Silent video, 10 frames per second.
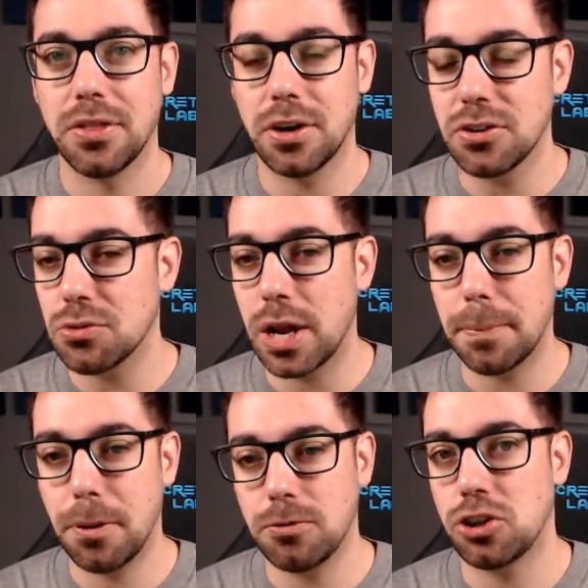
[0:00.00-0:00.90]
there is a
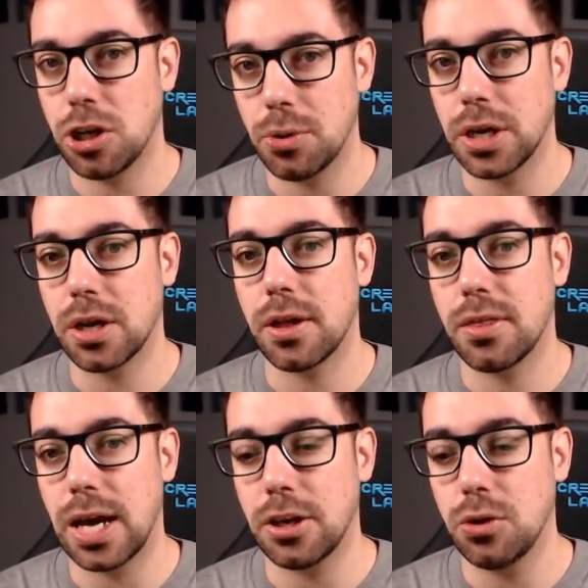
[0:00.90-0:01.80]
Reddit post showing
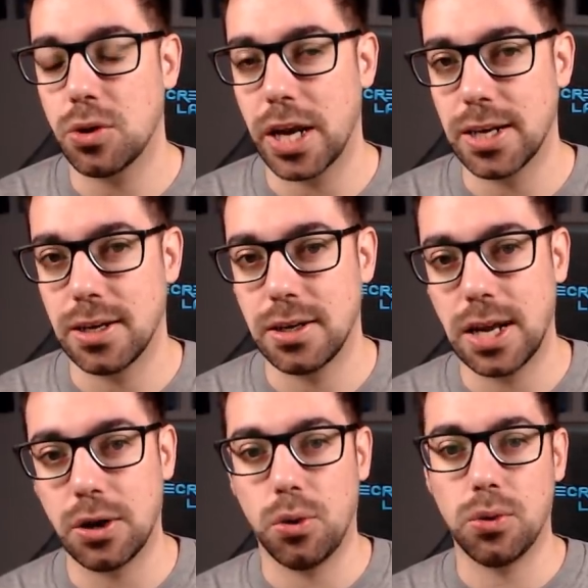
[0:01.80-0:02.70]
that you can
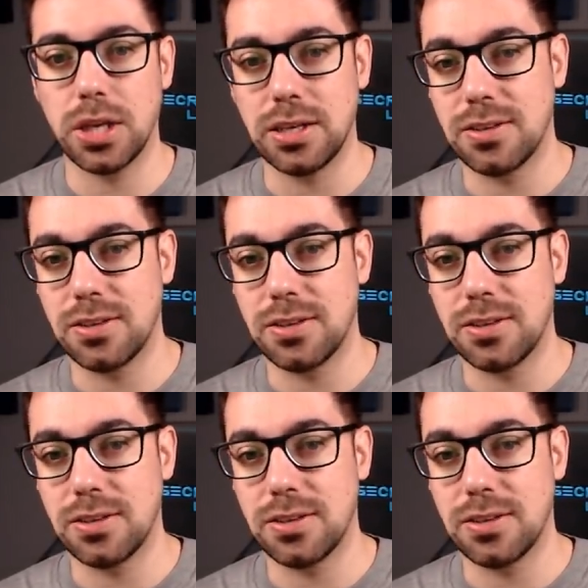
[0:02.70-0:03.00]
not only